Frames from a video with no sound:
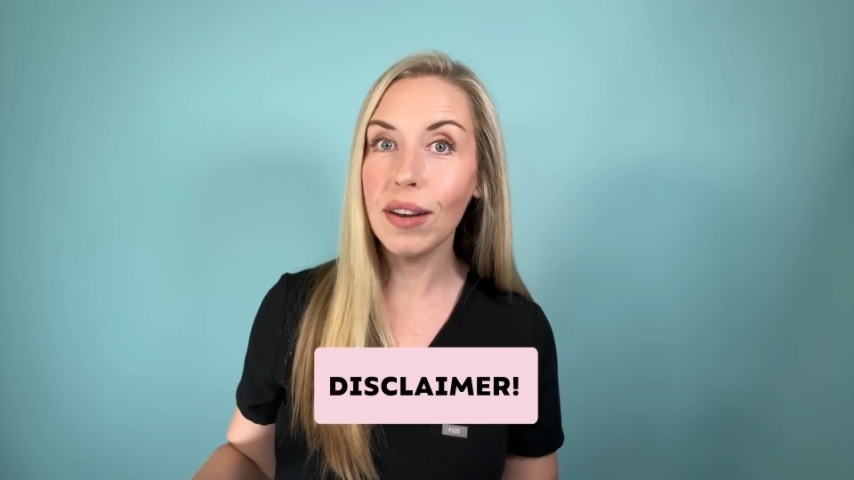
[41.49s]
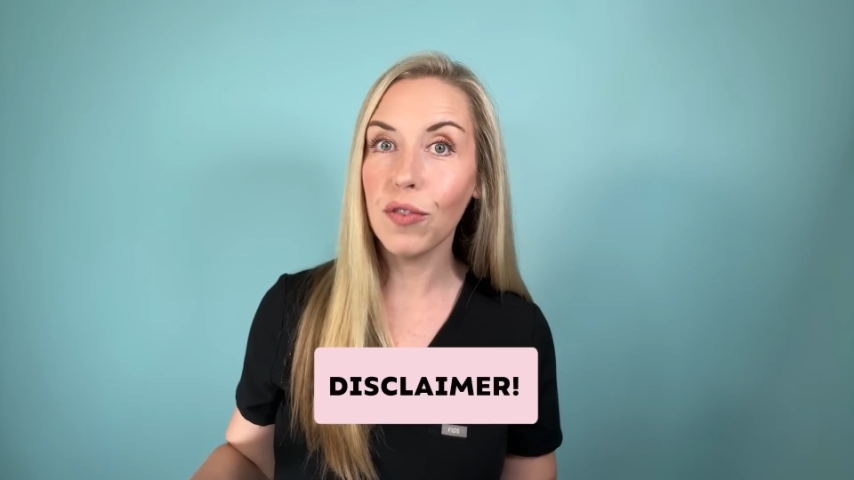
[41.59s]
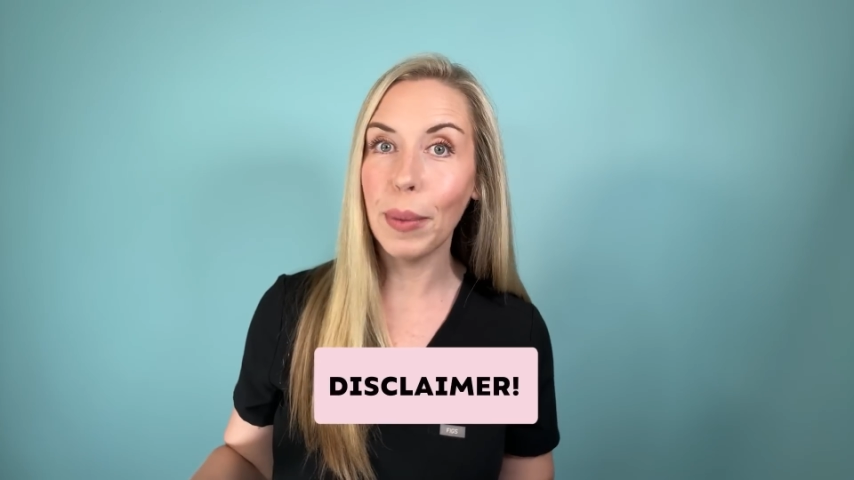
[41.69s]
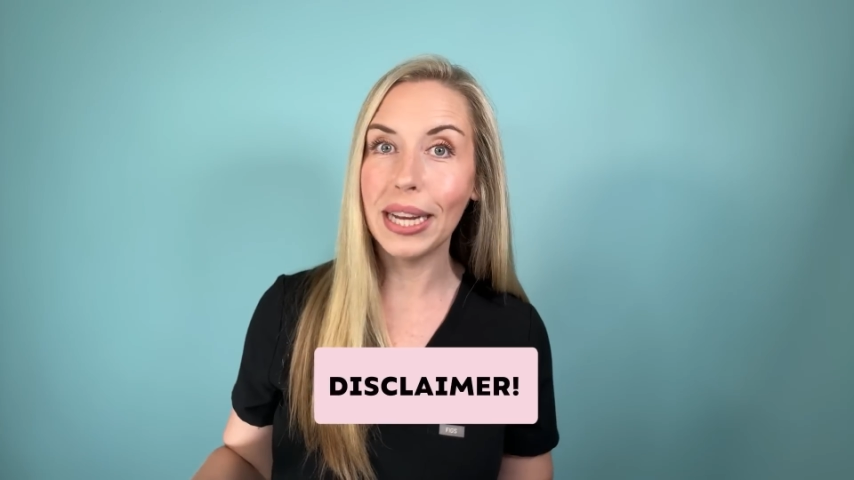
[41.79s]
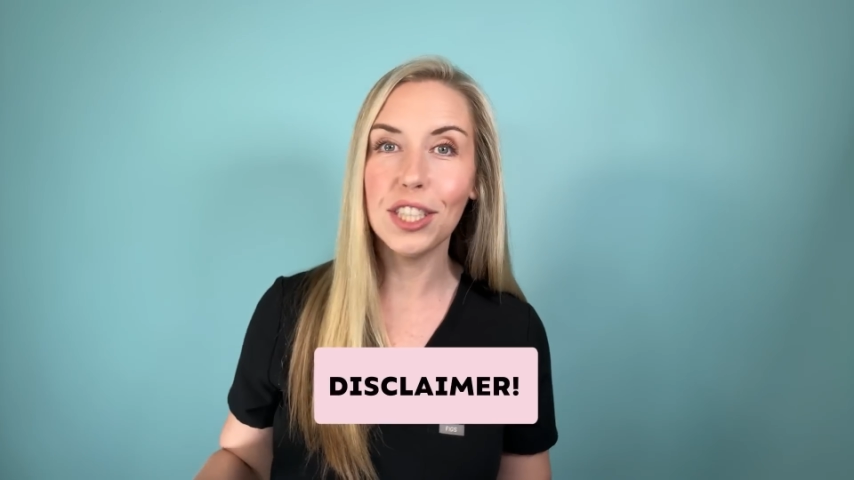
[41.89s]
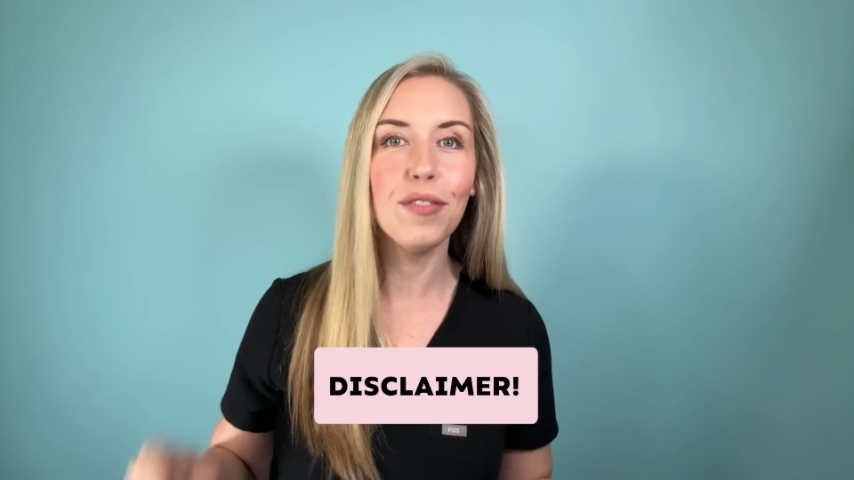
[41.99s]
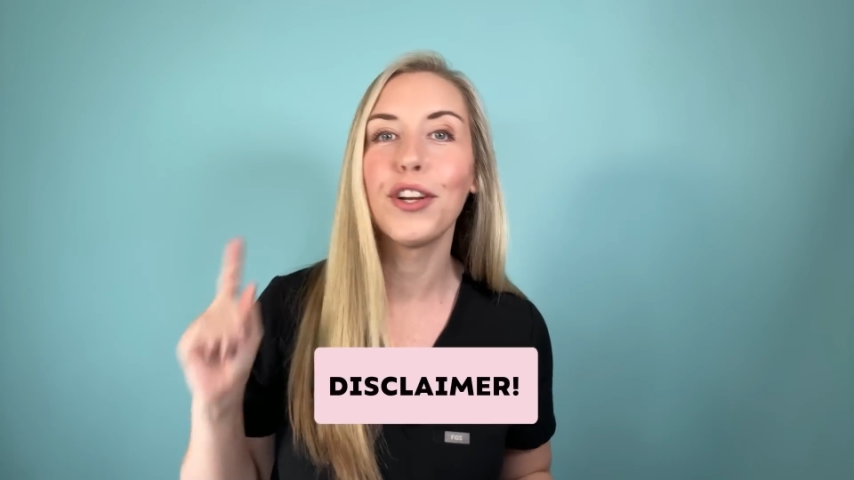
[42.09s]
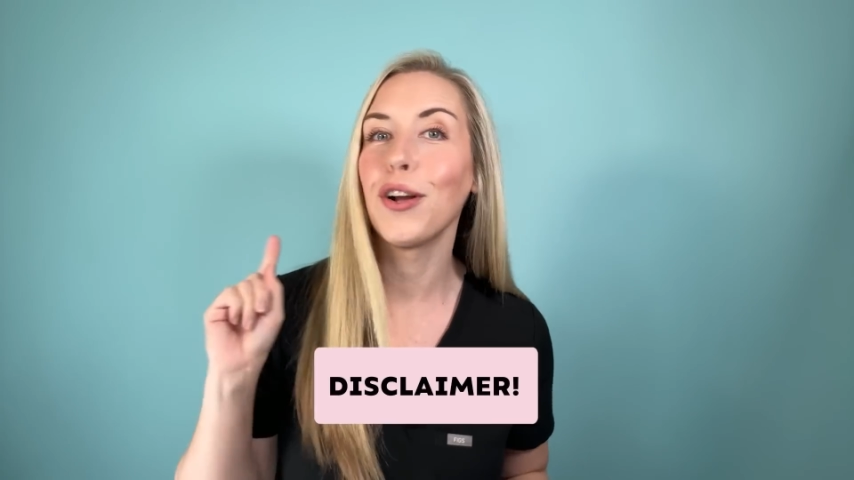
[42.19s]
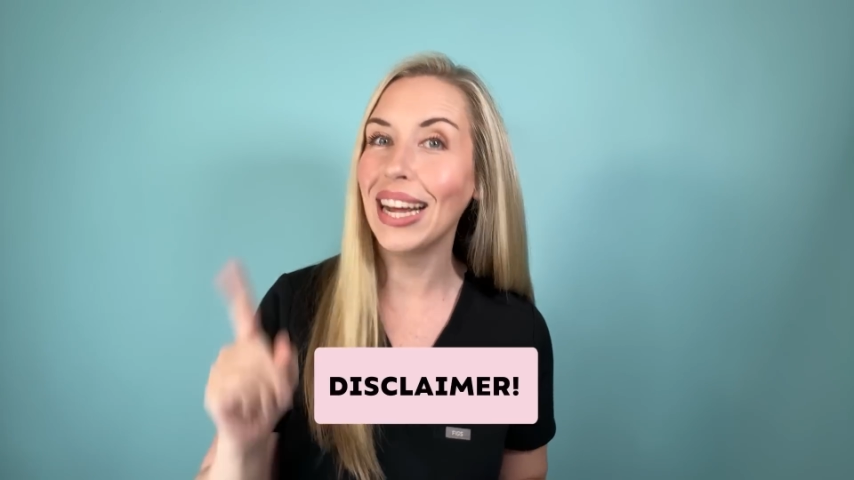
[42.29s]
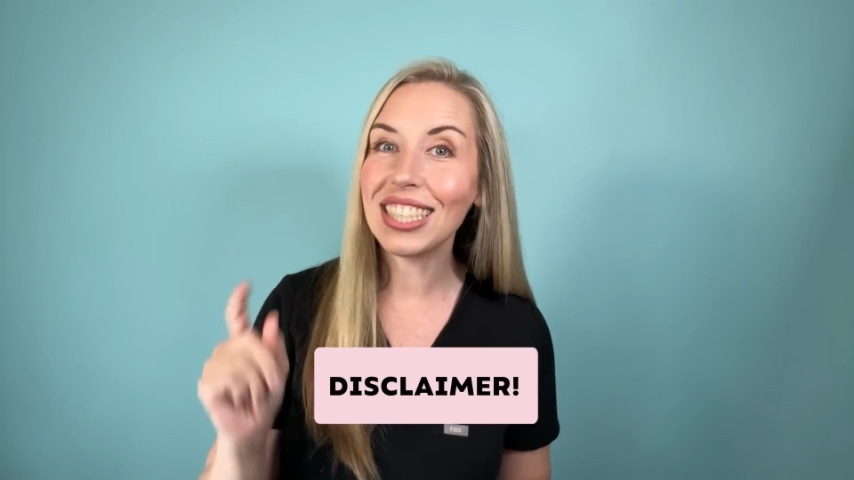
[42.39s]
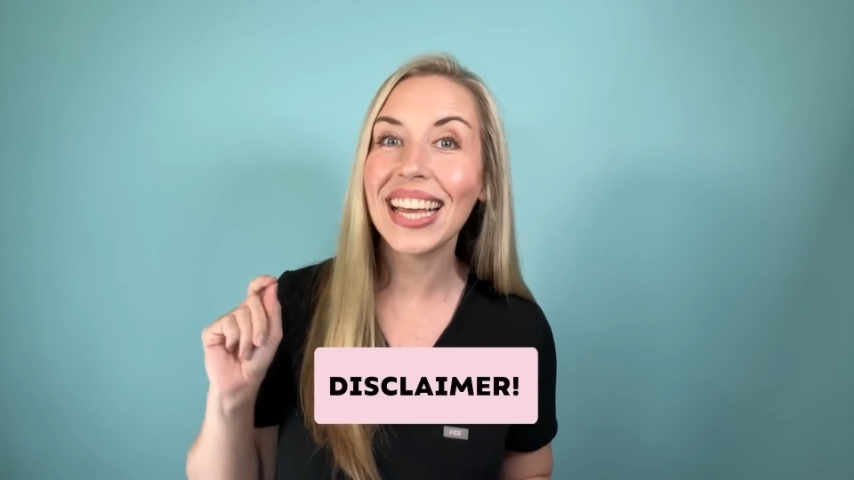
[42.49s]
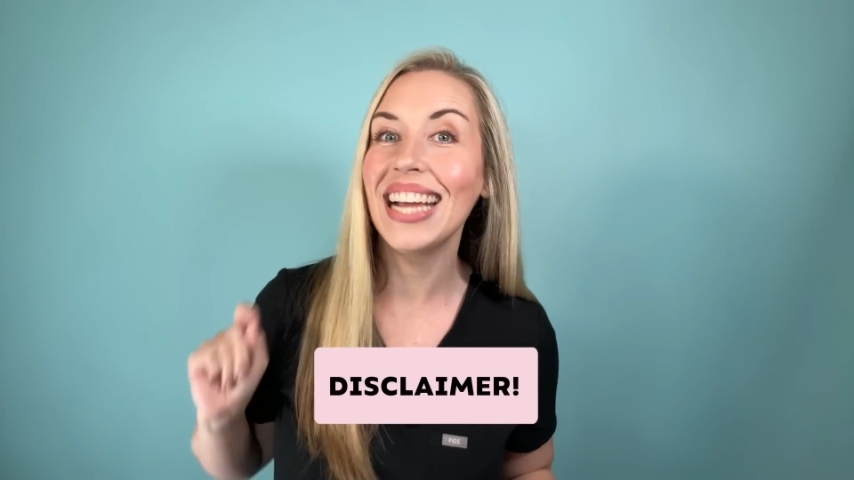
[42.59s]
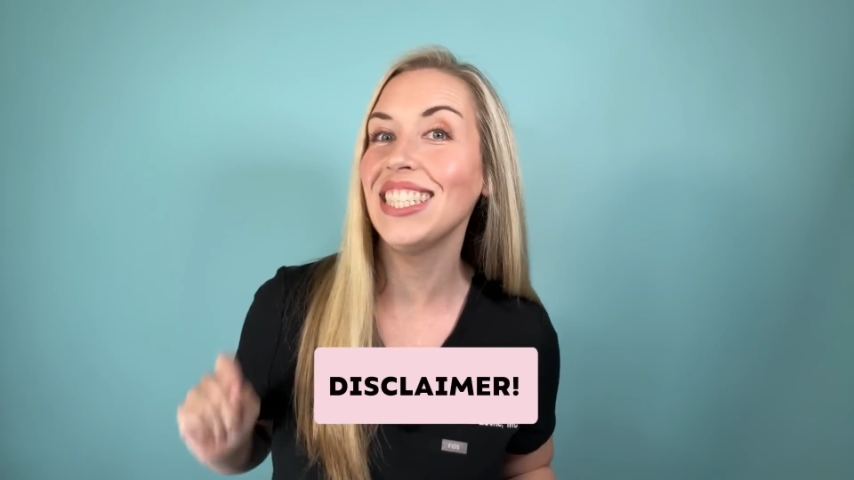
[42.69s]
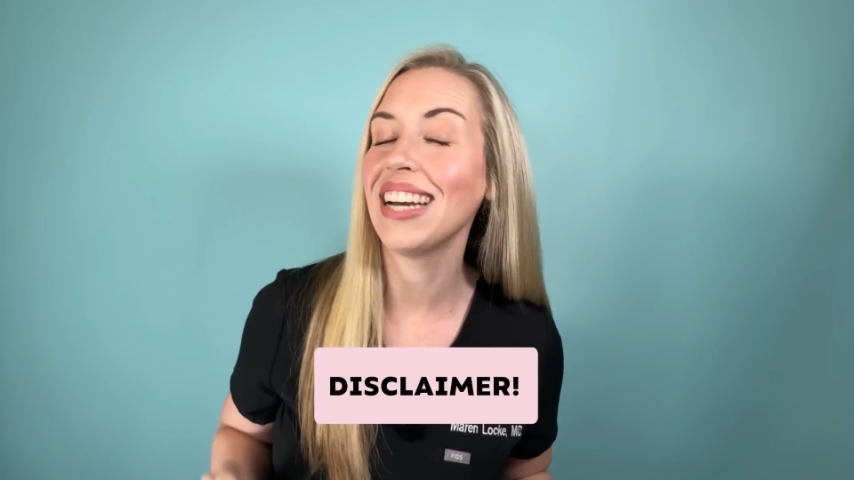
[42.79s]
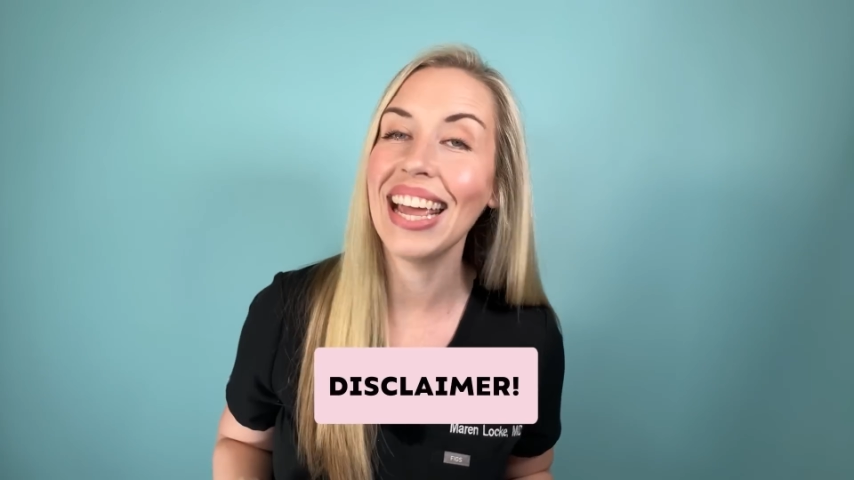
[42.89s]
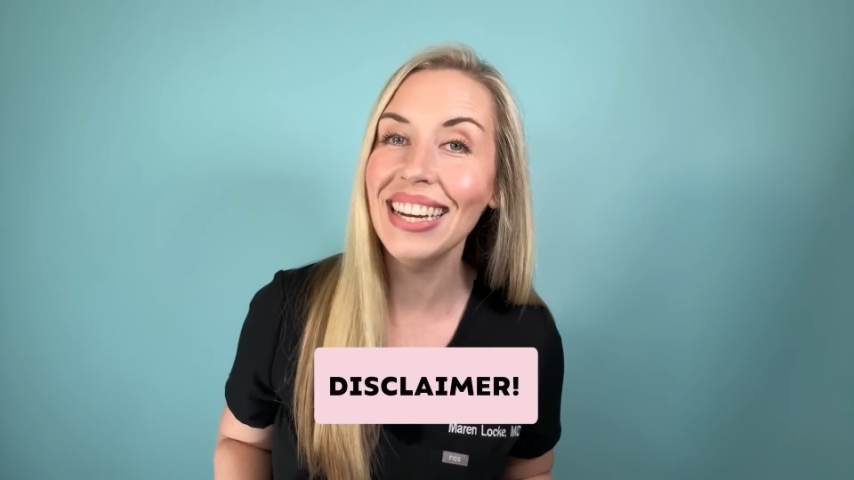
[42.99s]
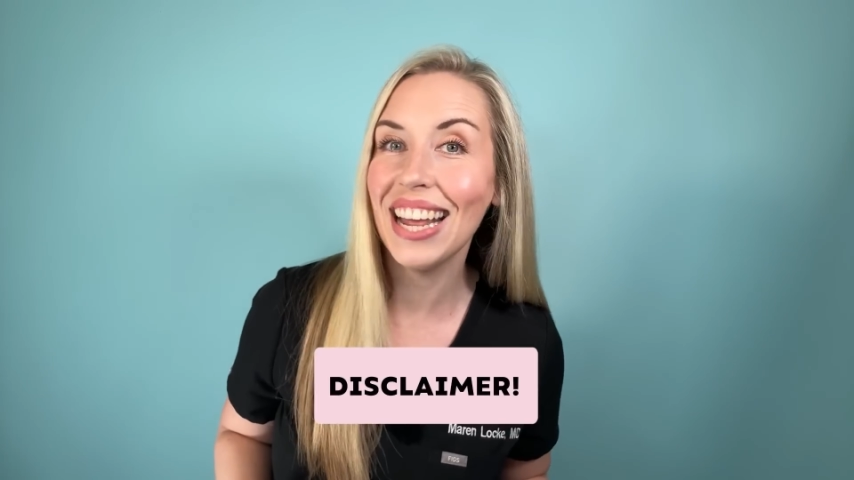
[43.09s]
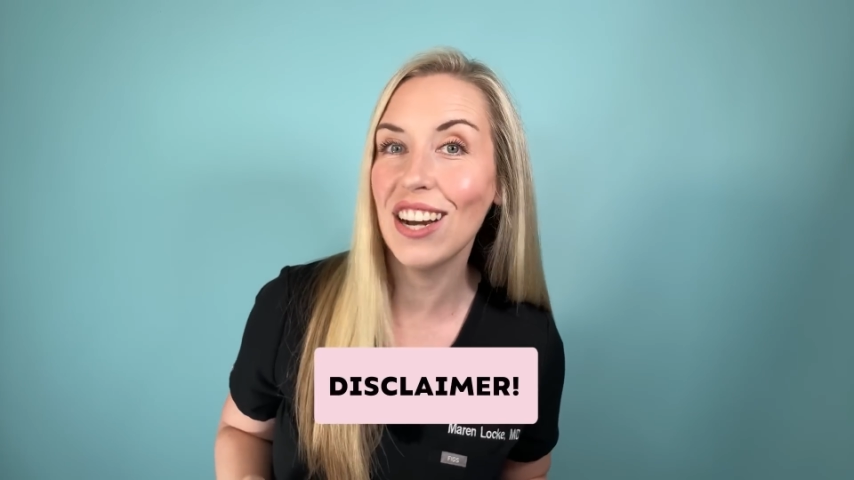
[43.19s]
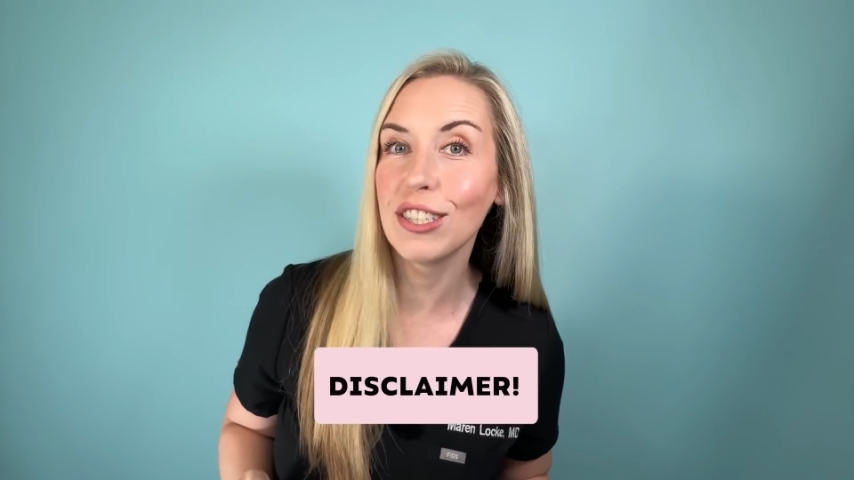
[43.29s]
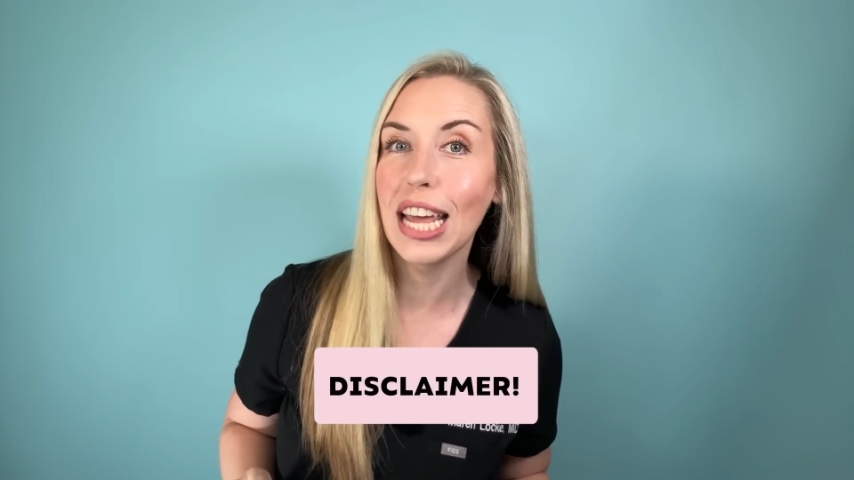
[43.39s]
information for your education and
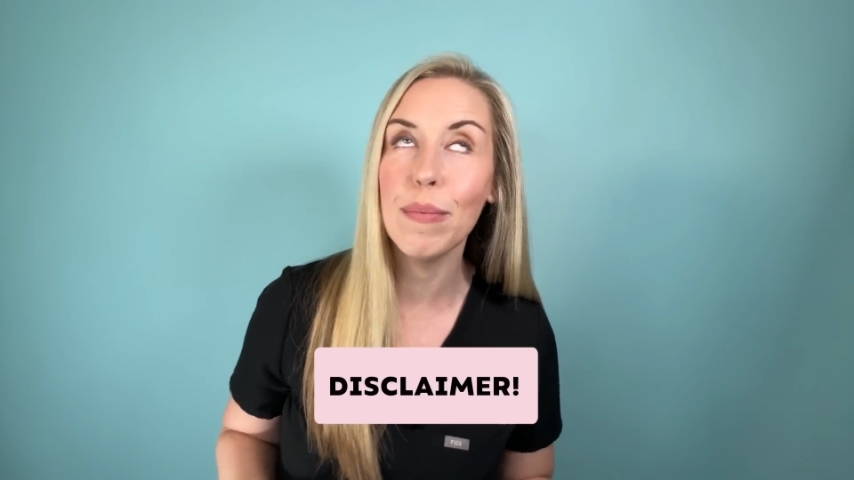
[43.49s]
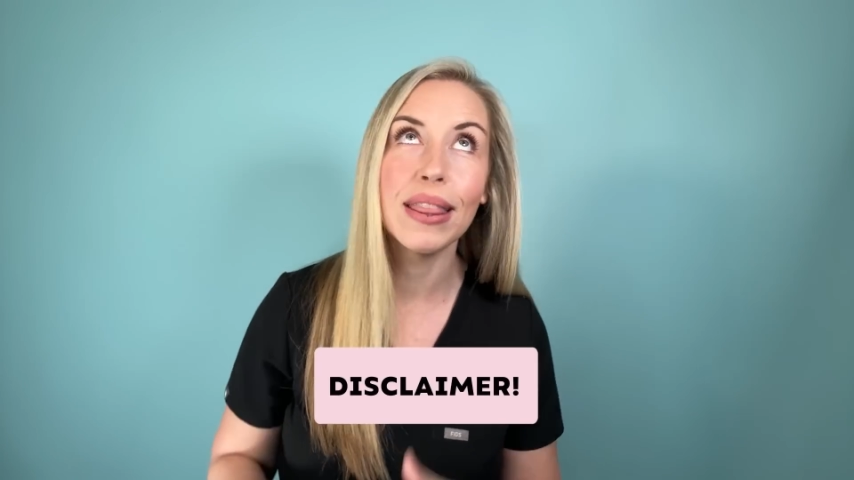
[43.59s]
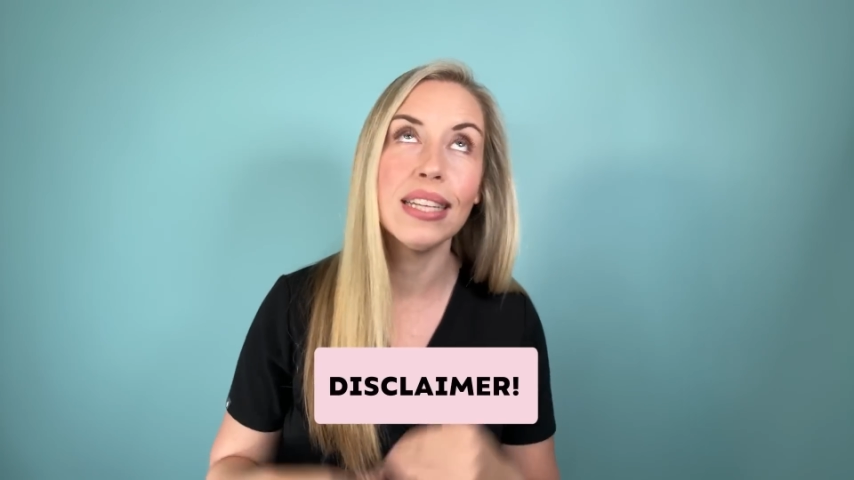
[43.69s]
entertainment.